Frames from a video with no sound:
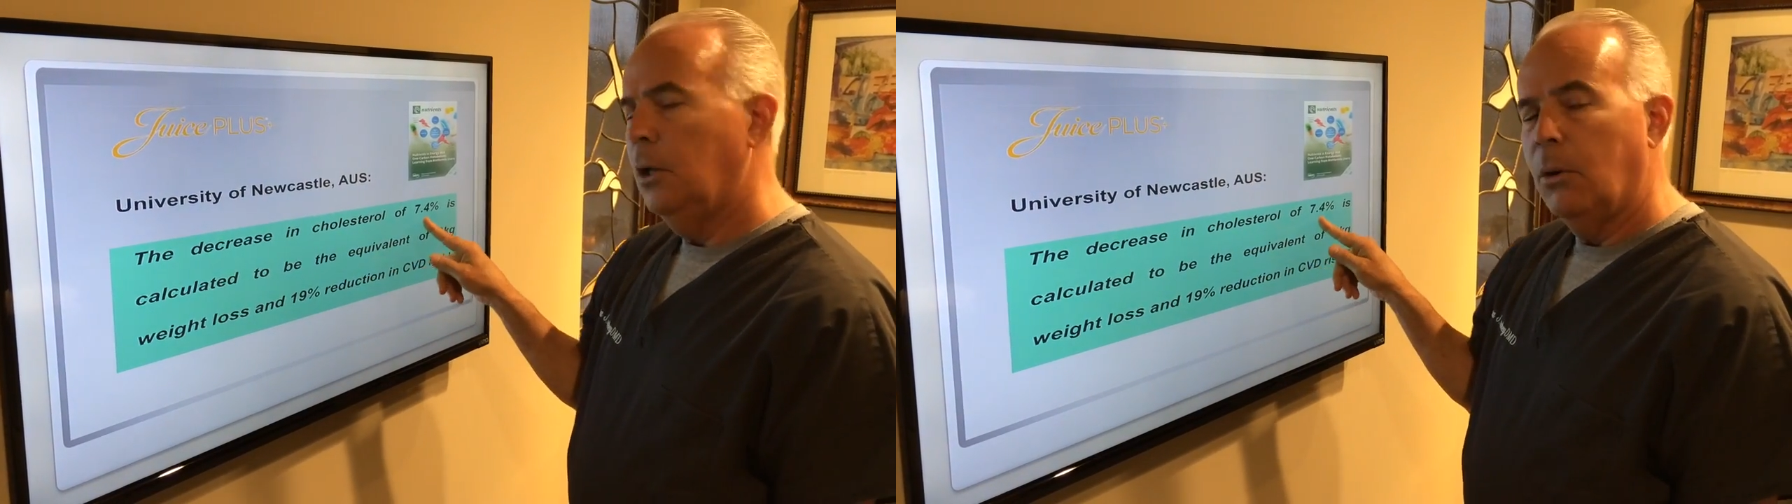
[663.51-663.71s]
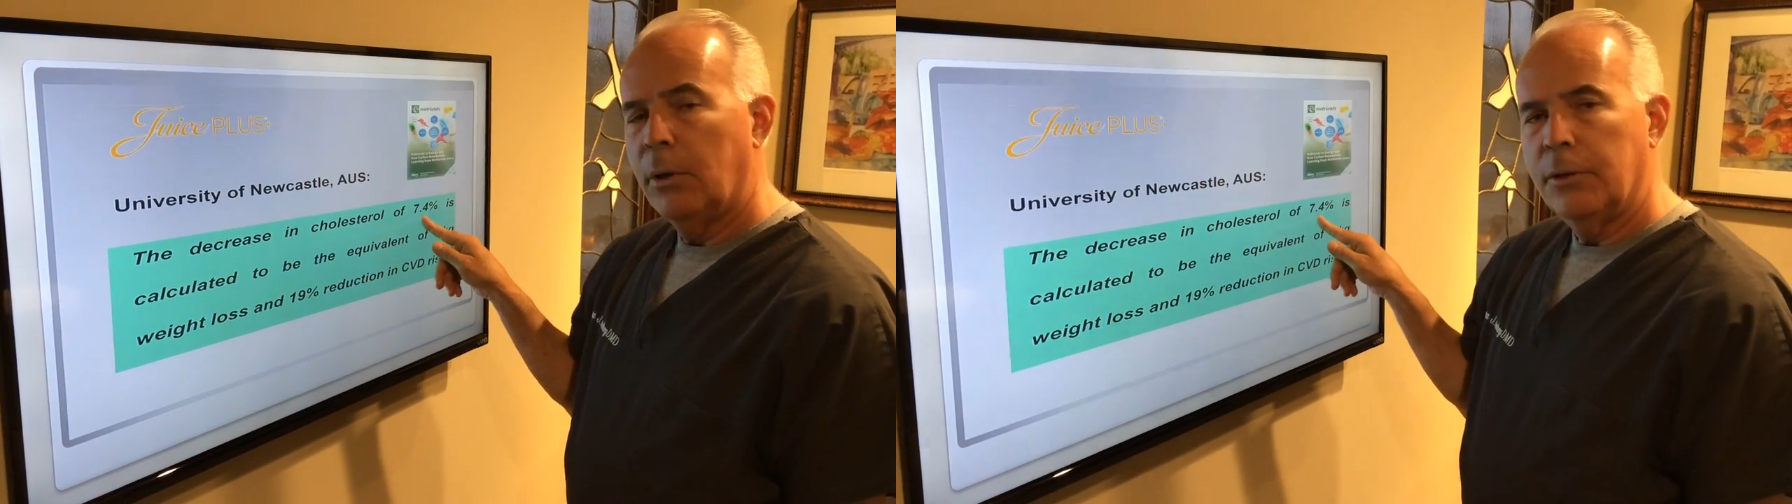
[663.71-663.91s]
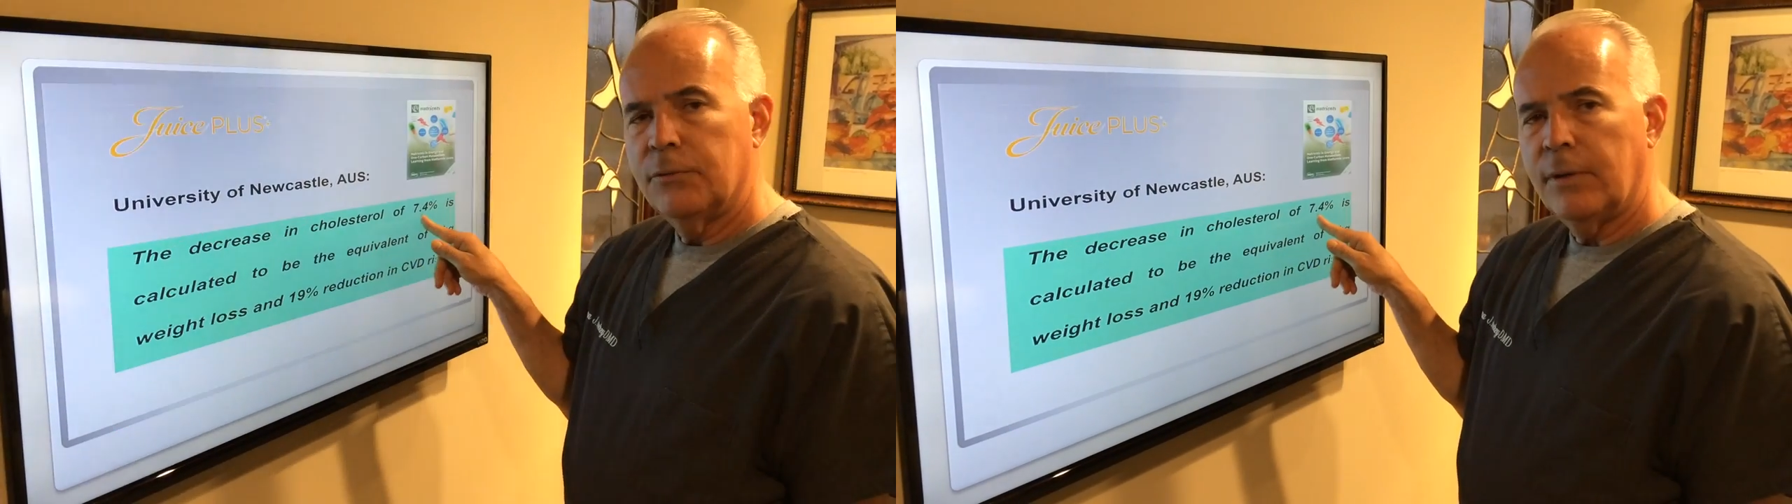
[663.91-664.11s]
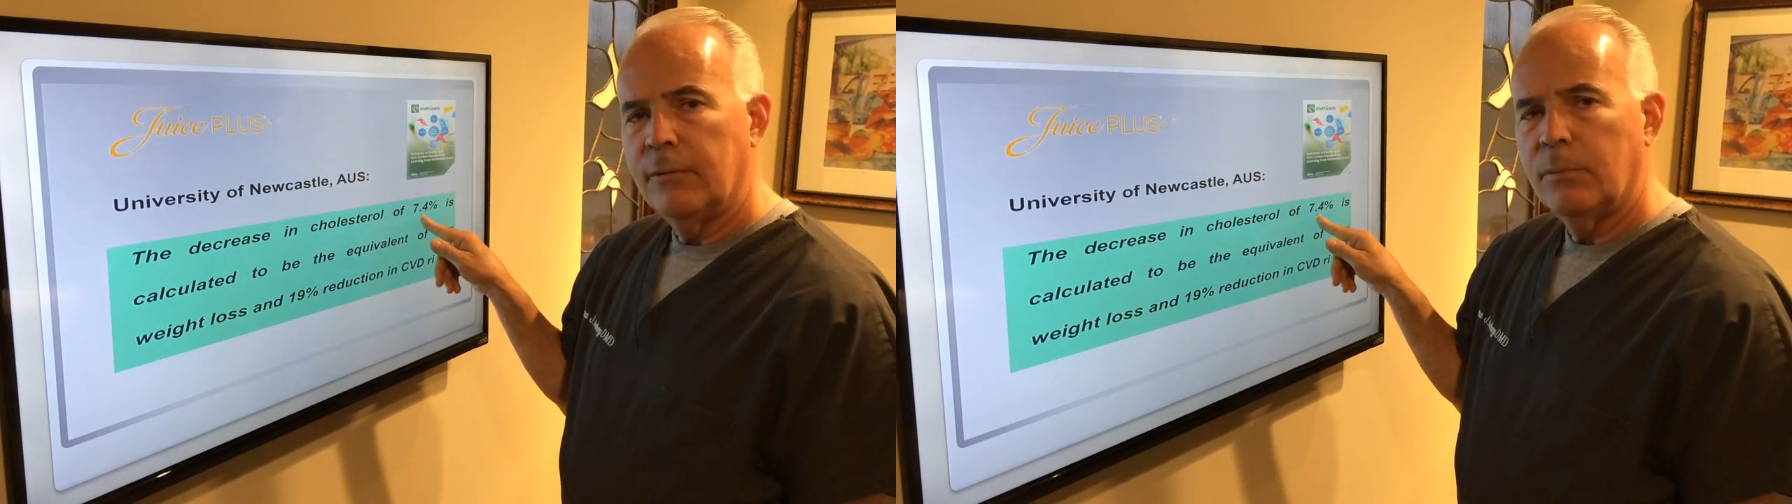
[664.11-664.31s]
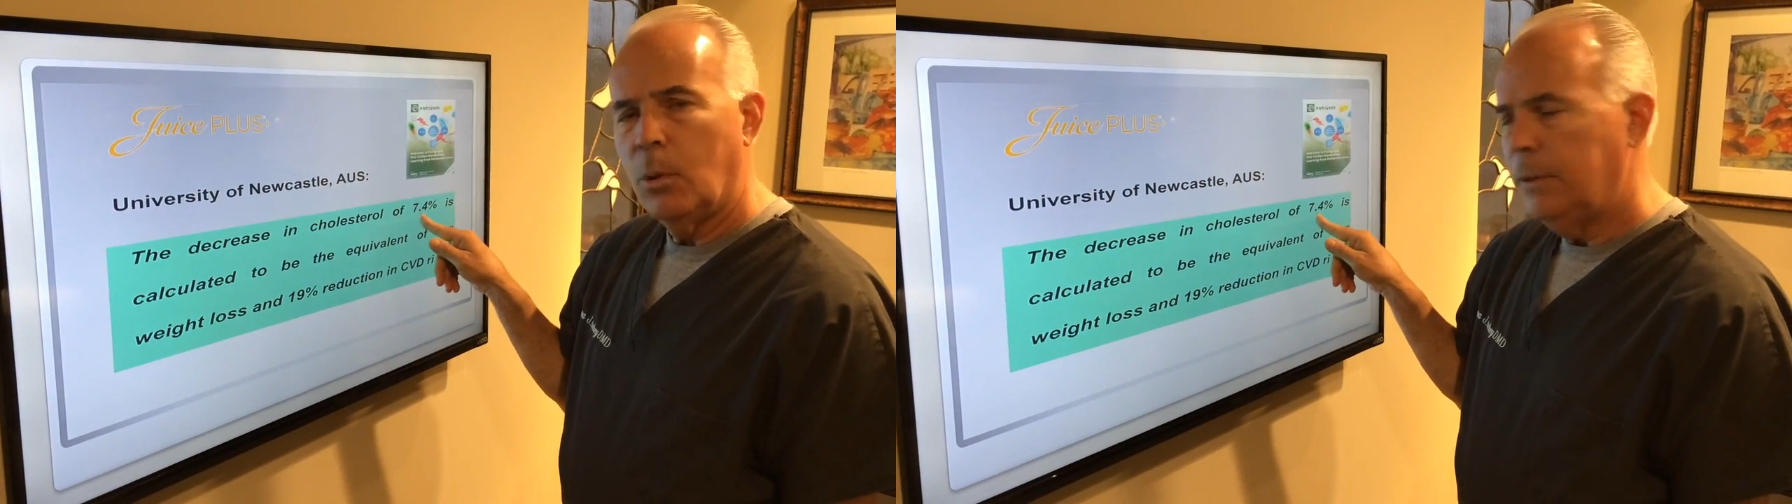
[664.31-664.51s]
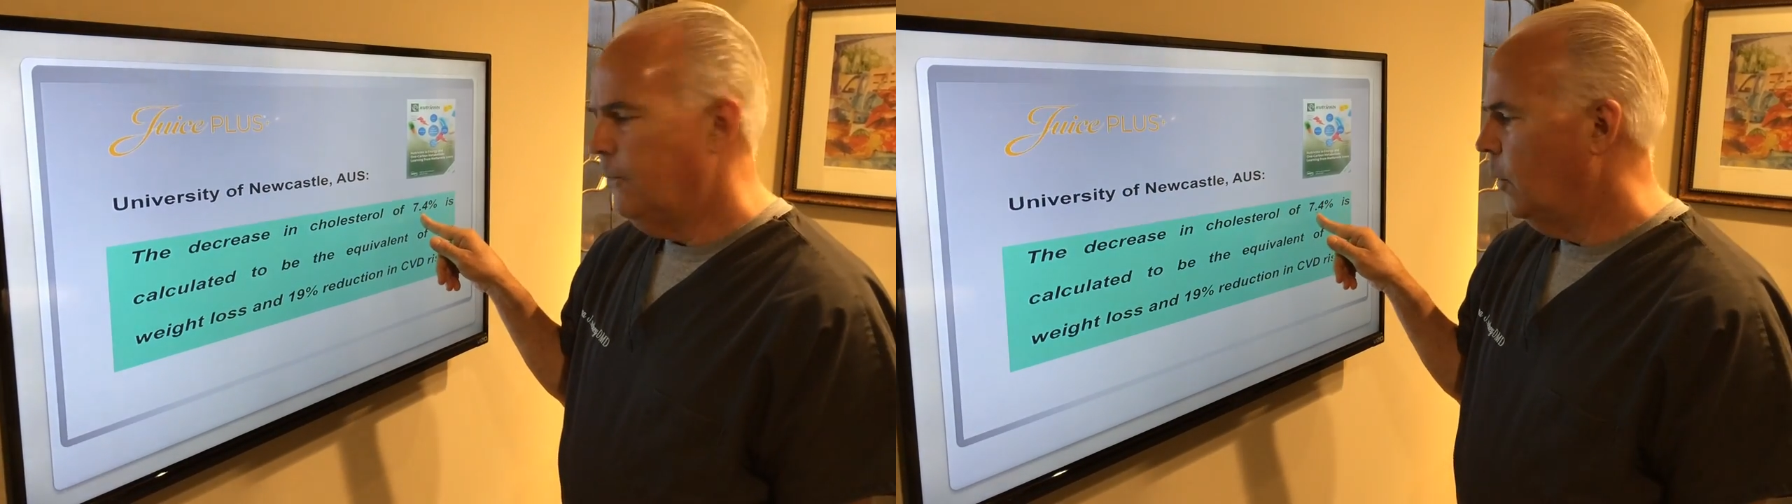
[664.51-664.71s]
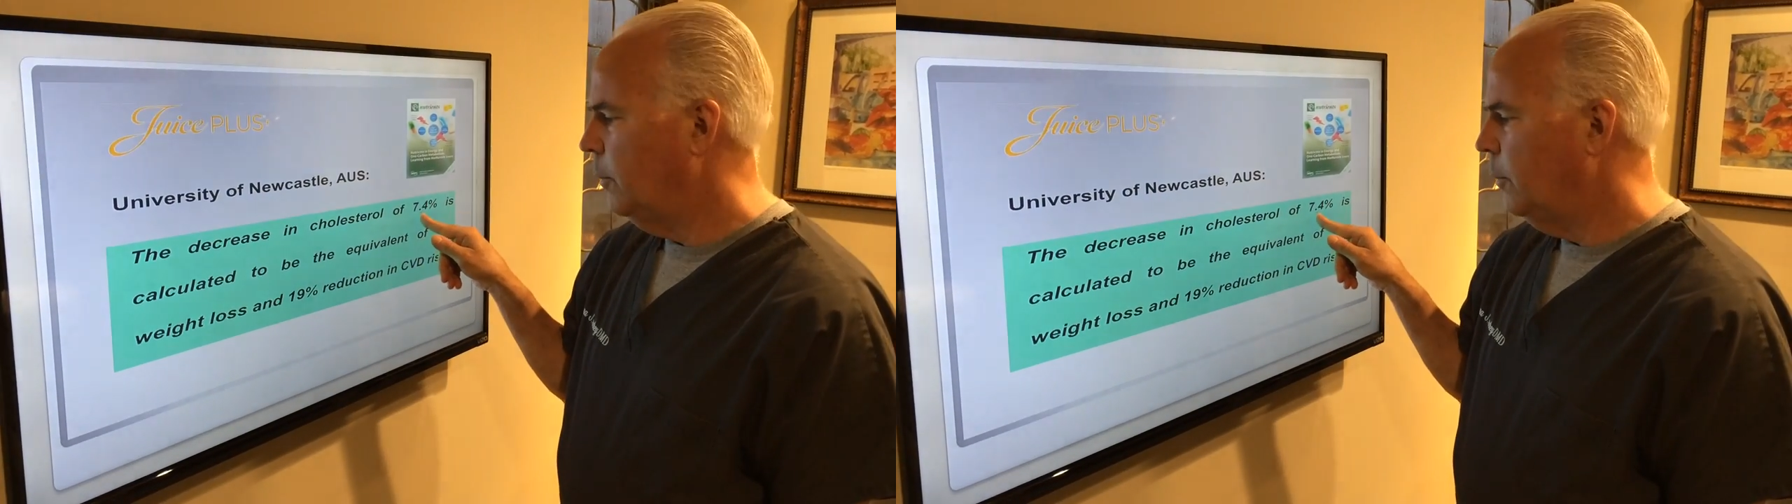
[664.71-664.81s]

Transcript: lowered 7.4%